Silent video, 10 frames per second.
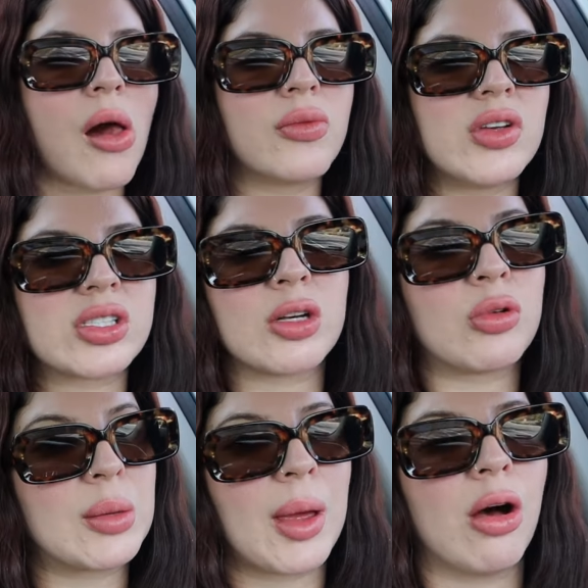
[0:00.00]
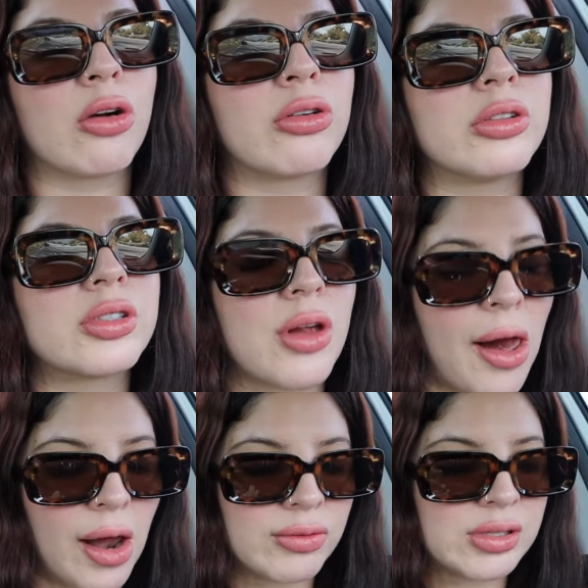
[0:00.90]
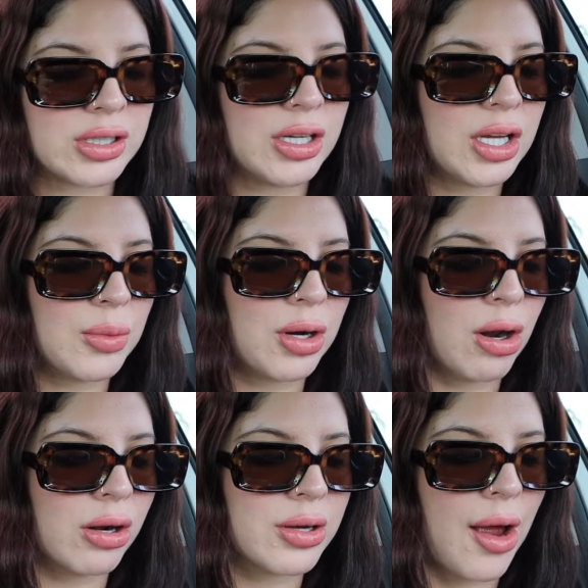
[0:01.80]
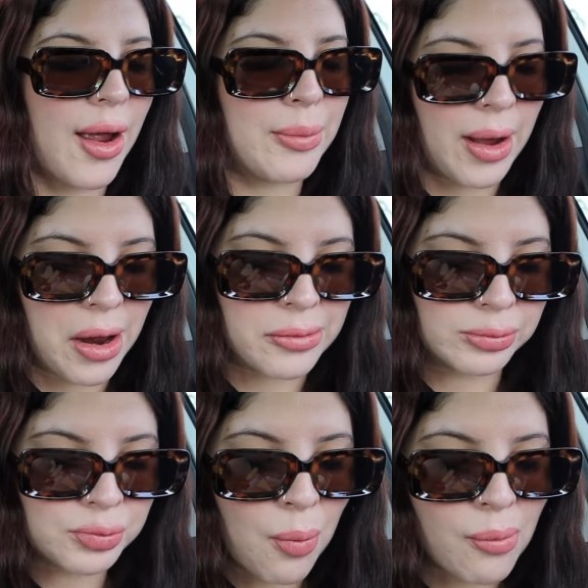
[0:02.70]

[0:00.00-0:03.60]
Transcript: visit one of my uncles. I haven't seen him in a long time, and